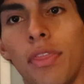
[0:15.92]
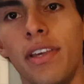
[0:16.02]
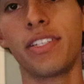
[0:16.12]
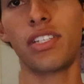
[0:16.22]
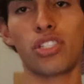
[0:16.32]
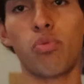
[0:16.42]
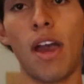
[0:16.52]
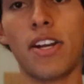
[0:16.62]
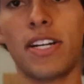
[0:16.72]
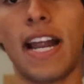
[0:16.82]
this
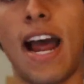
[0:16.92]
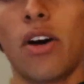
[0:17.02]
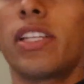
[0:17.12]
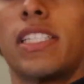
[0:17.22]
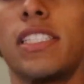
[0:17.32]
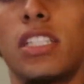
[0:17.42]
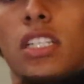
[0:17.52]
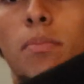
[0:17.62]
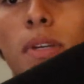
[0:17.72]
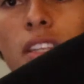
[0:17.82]
sweater and how this is
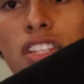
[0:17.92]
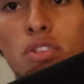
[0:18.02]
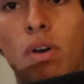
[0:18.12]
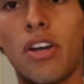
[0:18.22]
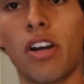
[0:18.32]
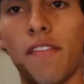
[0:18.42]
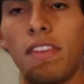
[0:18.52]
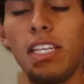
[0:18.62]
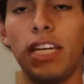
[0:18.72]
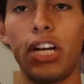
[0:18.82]
gonna be the sweater of
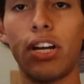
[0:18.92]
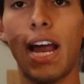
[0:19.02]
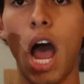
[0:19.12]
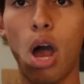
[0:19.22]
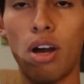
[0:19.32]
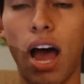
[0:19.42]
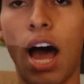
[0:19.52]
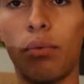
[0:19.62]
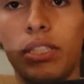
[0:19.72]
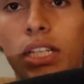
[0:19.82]
the year and how
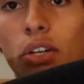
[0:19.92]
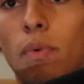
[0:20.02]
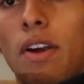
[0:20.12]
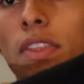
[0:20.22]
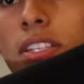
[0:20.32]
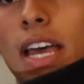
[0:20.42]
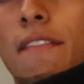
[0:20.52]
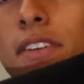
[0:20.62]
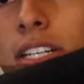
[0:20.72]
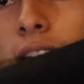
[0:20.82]
I was gonna wear this every